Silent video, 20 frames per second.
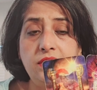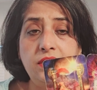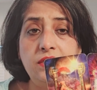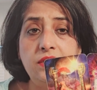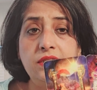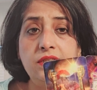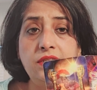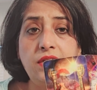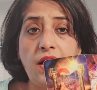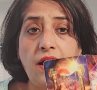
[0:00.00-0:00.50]
This
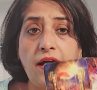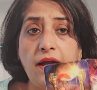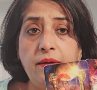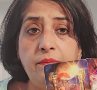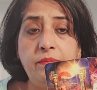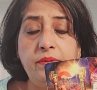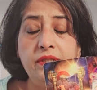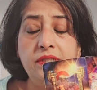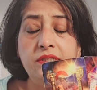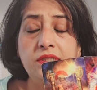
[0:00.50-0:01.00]
is the High
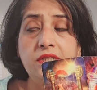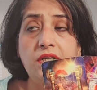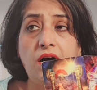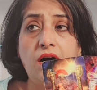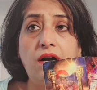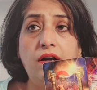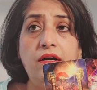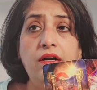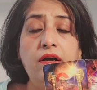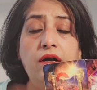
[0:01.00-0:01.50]
Priest
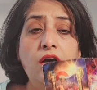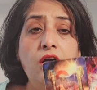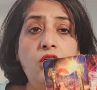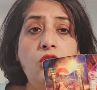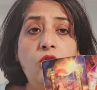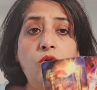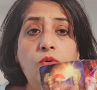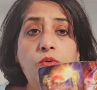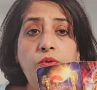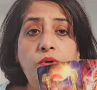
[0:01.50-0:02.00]
card,
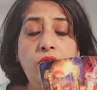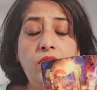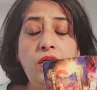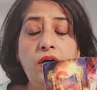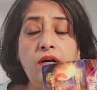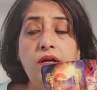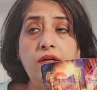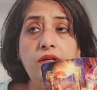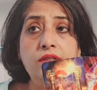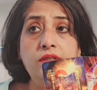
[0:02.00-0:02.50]
who
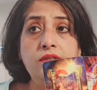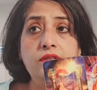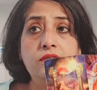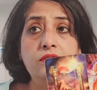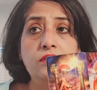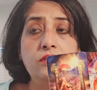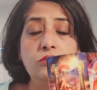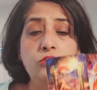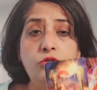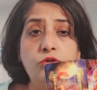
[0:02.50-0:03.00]
learns
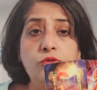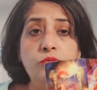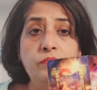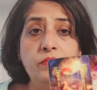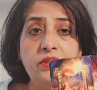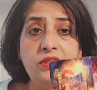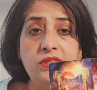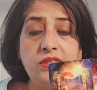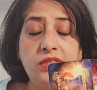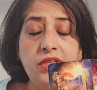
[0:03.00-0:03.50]
through
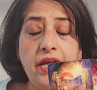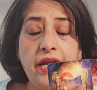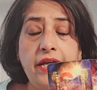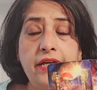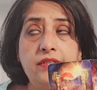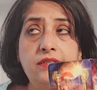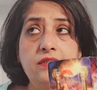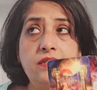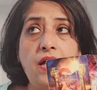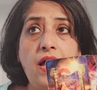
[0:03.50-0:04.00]

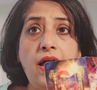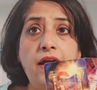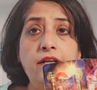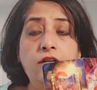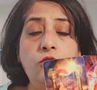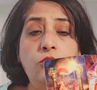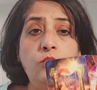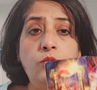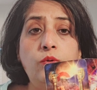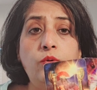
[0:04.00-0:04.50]
mistakes and
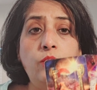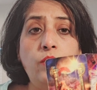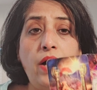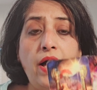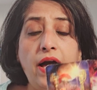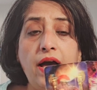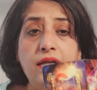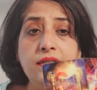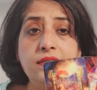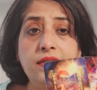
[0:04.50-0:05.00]
who
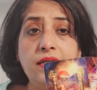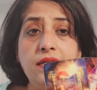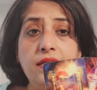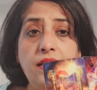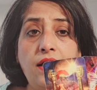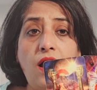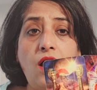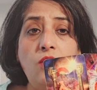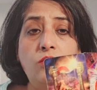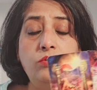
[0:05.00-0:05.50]
has an
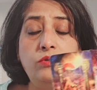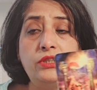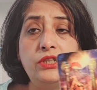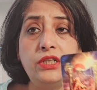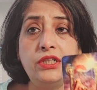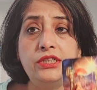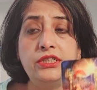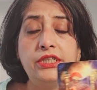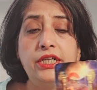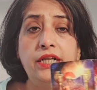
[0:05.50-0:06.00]

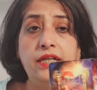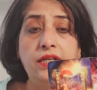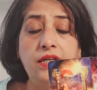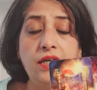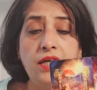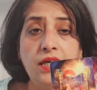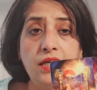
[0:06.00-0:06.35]
outer shell